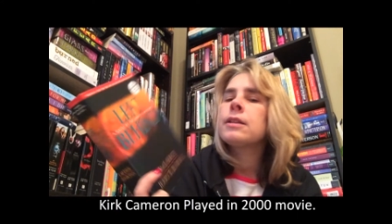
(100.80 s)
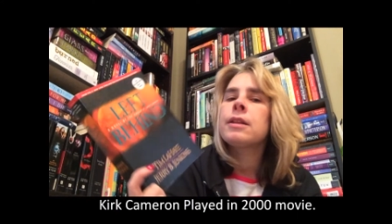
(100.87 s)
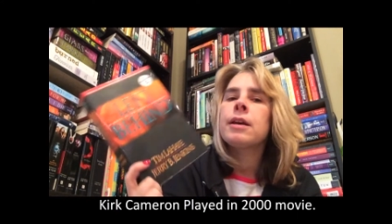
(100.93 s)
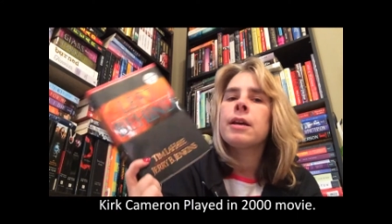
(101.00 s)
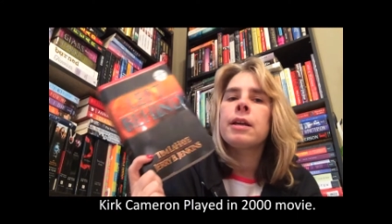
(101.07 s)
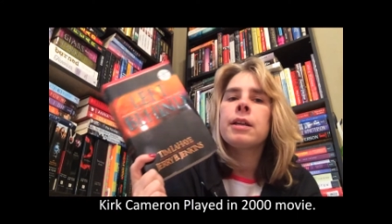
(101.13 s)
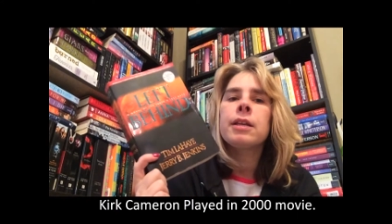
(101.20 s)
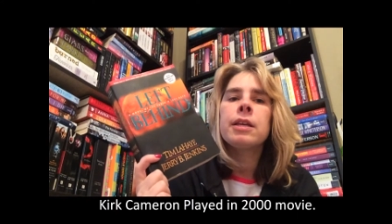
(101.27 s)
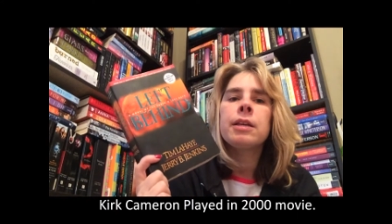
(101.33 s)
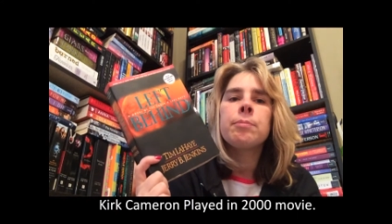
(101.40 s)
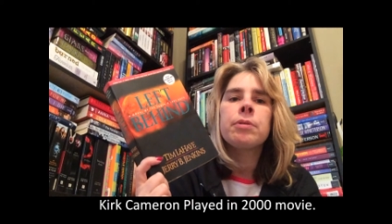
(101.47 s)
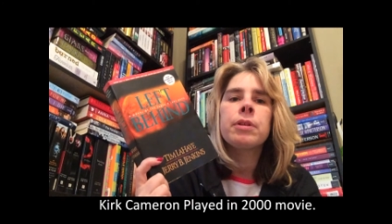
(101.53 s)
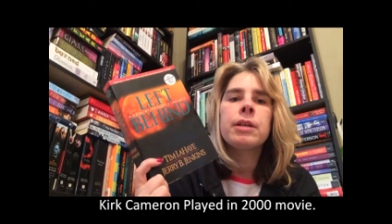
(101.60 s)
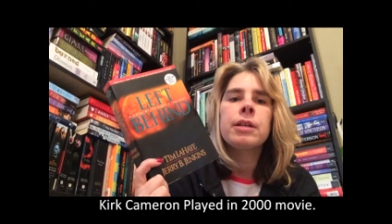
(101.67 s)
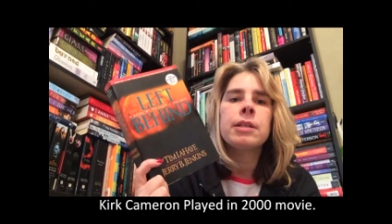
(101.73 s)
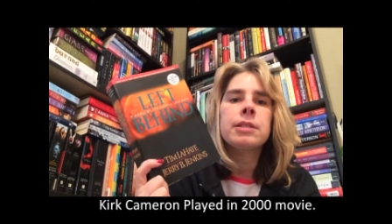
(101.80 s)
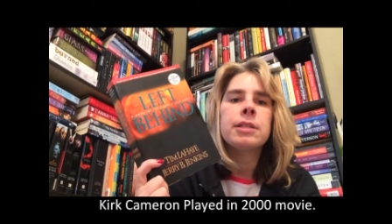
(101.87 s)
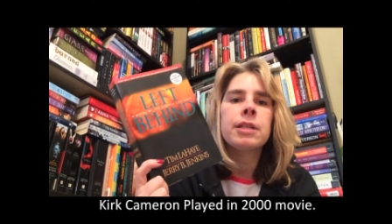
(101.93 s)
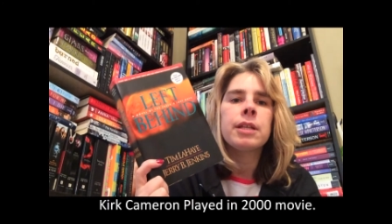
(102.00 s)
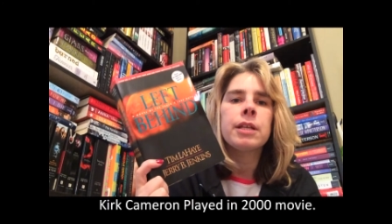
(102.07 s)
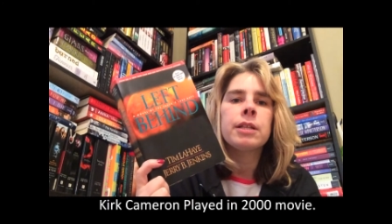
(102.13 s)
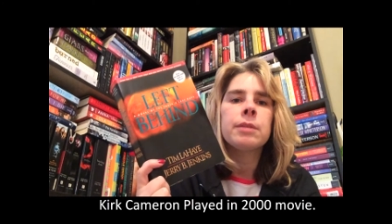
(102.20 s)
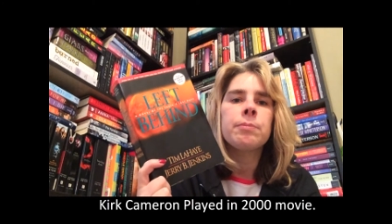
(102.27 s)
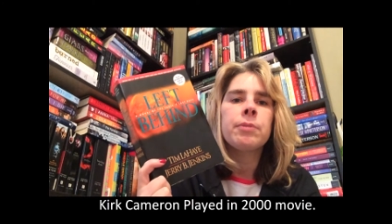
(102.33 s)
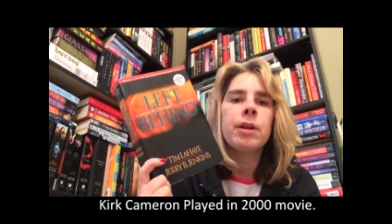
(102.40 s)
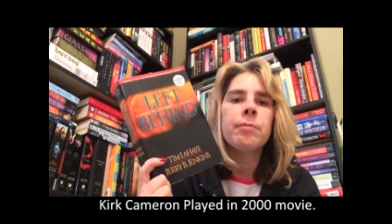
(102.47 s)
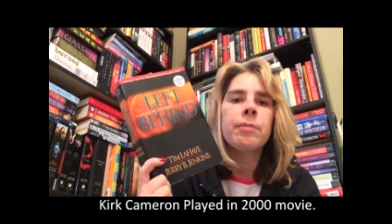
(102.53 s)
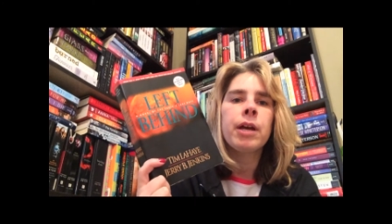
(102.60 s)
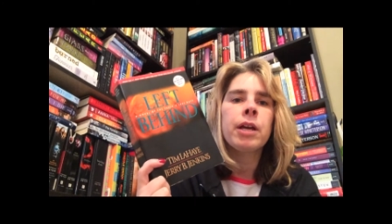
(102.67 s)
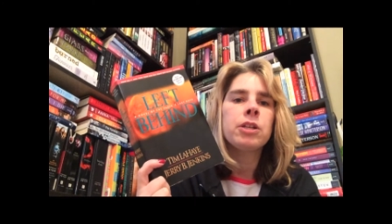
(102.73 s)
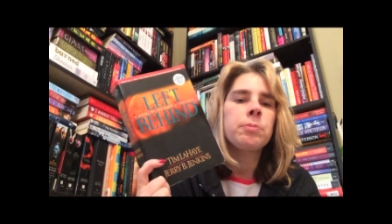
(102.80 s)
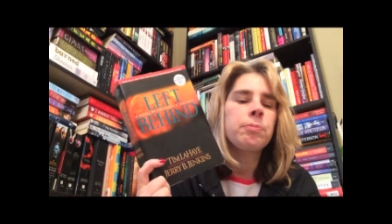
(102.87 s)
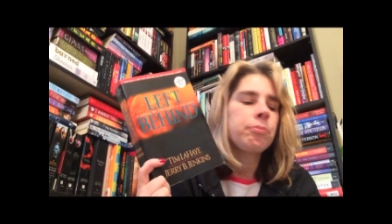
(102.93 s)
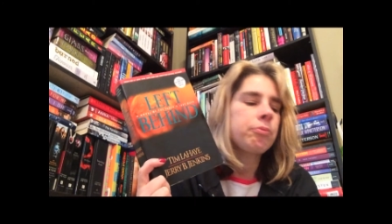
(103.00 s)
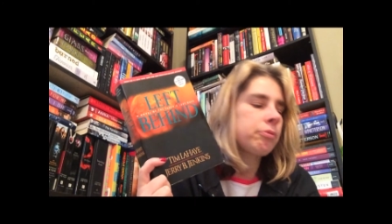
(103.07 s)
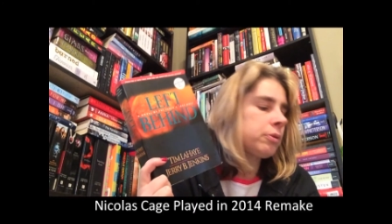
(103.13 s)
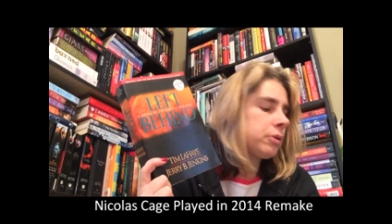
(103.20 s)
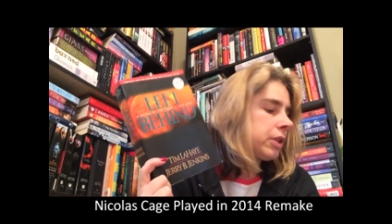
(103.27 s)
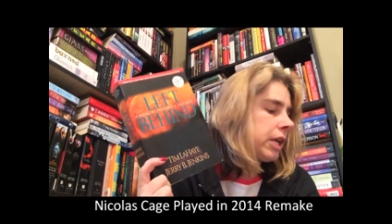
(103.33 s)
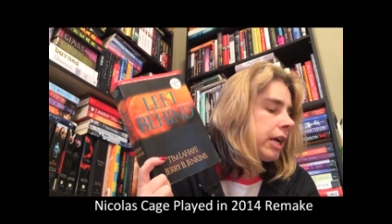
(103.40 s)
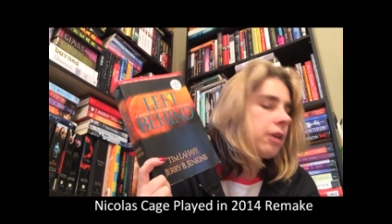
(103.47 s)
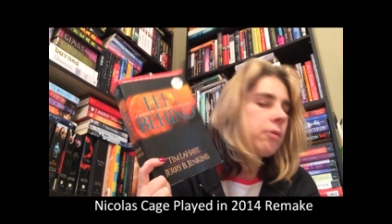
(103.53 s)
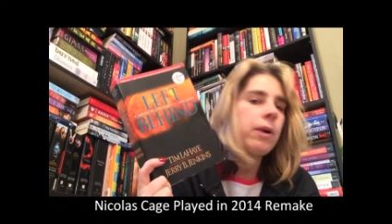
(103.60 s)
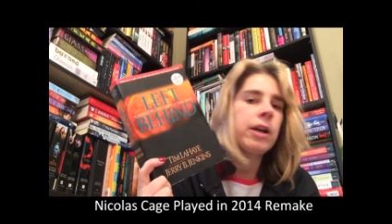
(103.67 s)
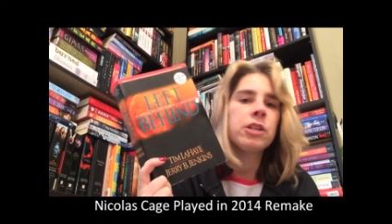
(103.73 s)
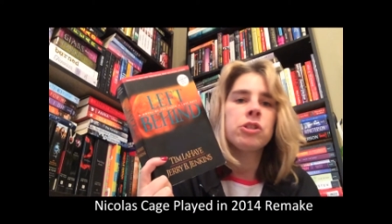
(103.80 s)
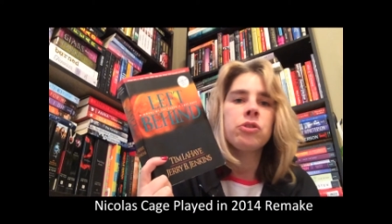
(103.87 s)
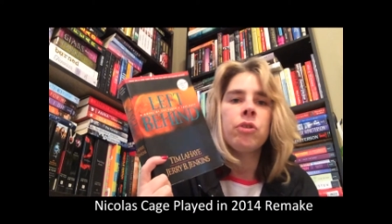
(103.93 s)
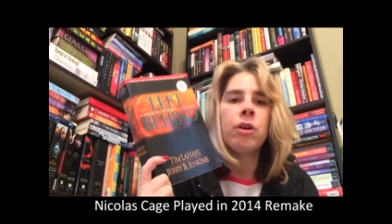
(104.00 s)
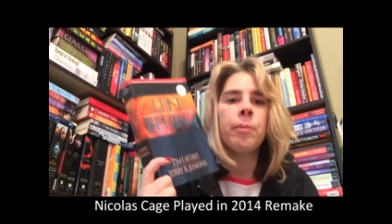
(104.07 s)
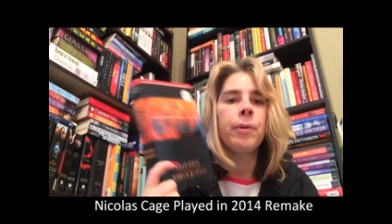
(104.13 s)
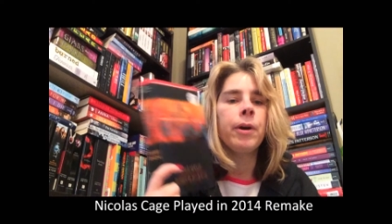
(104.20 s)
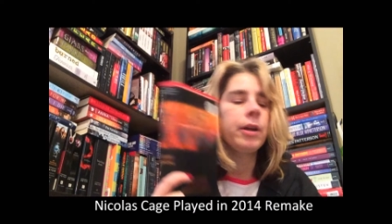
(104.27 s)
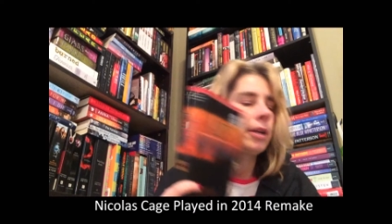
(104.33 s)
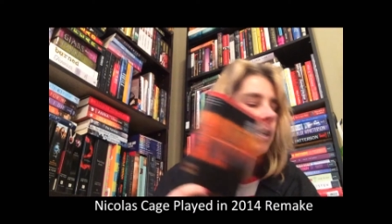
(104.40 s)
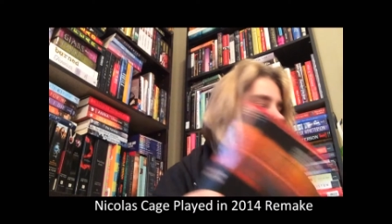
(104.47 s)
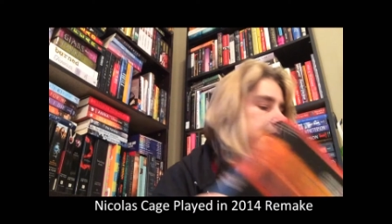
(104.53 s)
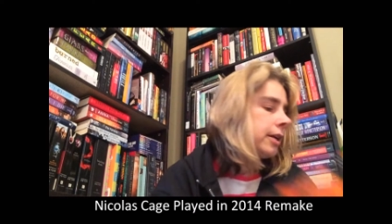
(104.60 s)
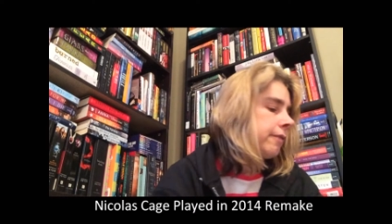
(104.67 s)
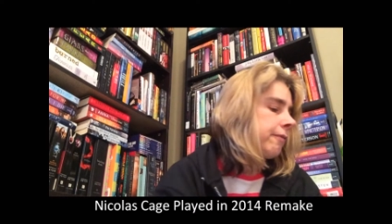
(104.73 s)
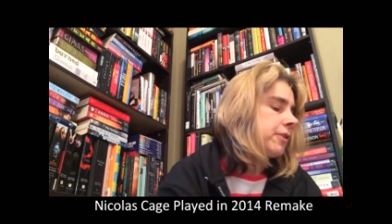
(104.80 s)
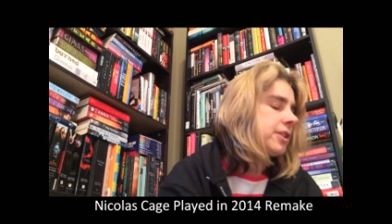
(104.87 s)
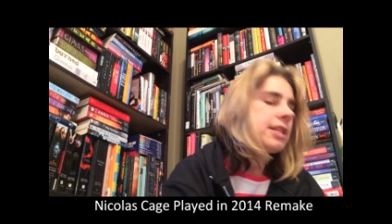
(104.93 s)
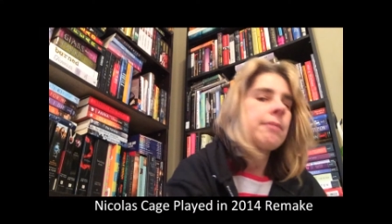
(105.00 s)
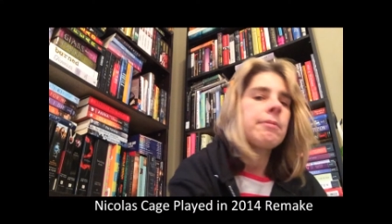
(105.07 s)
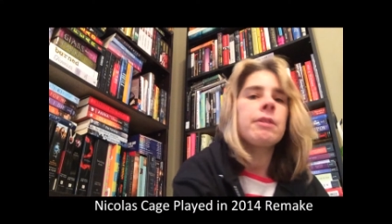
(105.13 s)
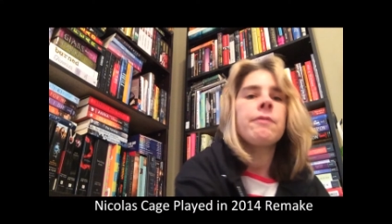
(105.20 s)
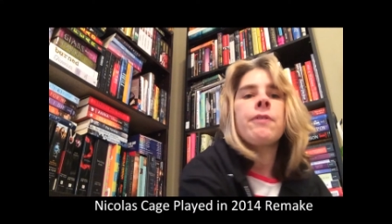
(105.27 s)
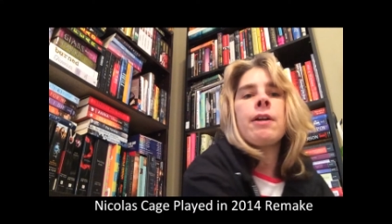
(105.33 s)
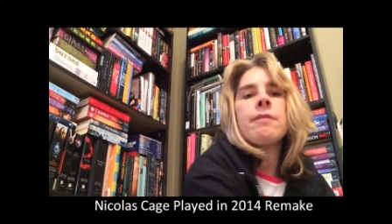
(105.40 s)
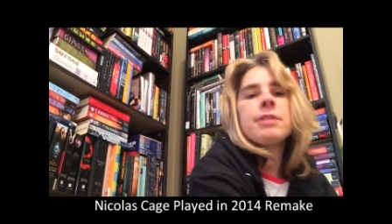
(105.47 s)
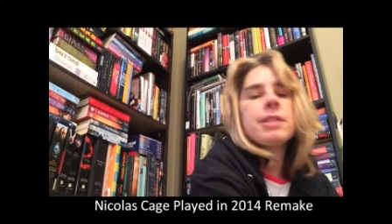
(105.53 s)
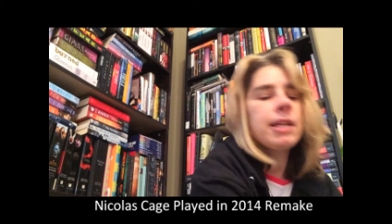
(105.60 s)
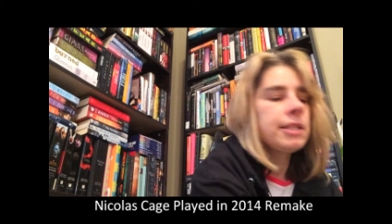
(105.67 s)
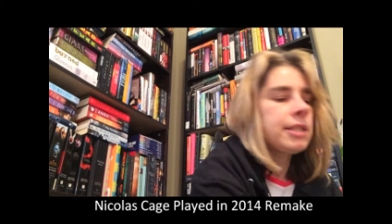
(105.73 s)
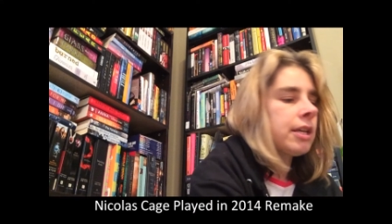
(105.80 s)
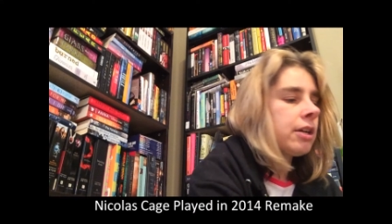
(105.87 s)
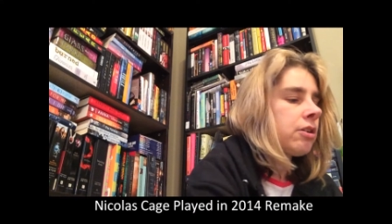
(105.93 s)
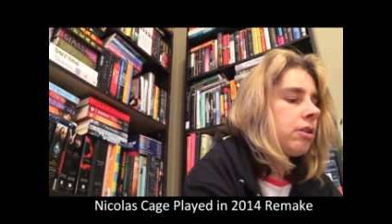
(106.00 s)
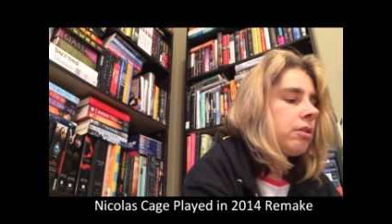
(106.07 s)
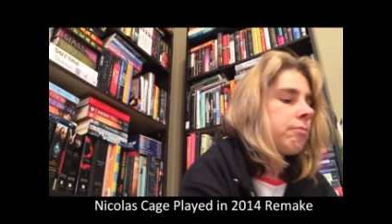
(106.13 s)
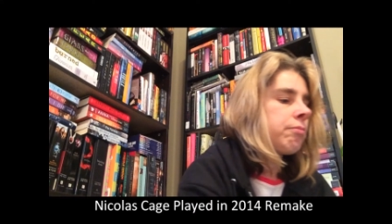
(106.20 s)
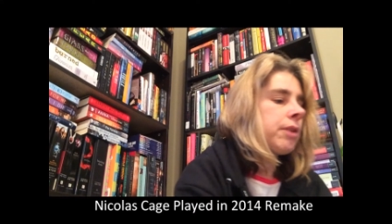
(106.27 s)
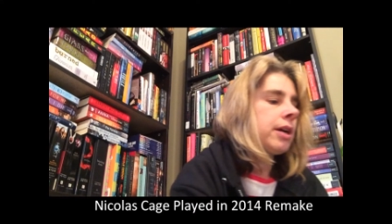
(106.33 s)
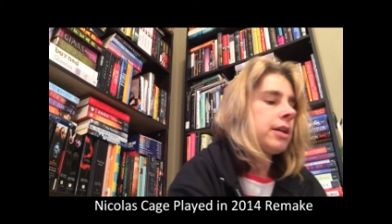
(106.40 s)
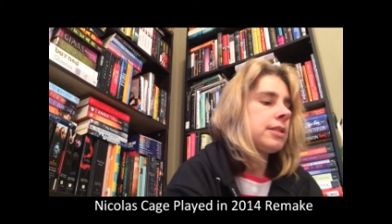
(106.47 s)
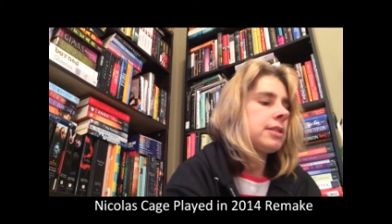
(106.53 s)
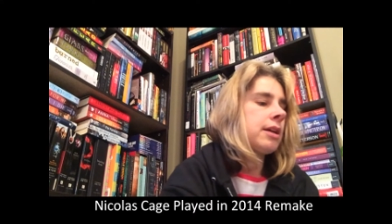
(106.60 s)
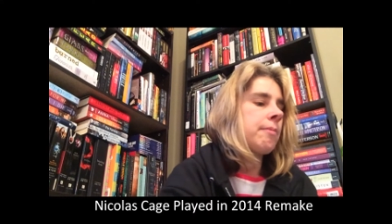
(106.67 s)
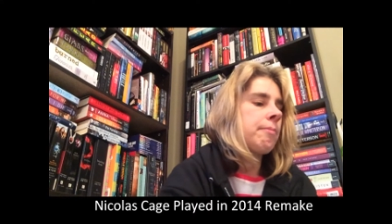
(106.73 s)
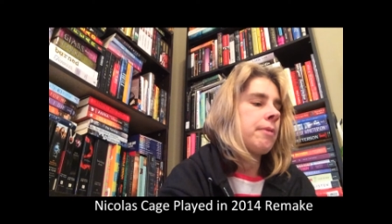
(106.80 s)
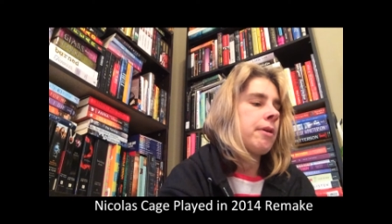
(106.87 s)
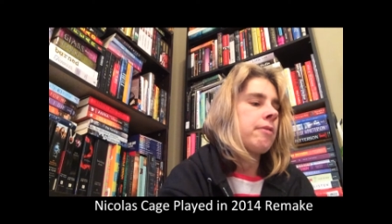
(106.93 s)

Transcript: that he plays in it, but I'm not not quite sure, but for 75 cents, I couldn't pass up.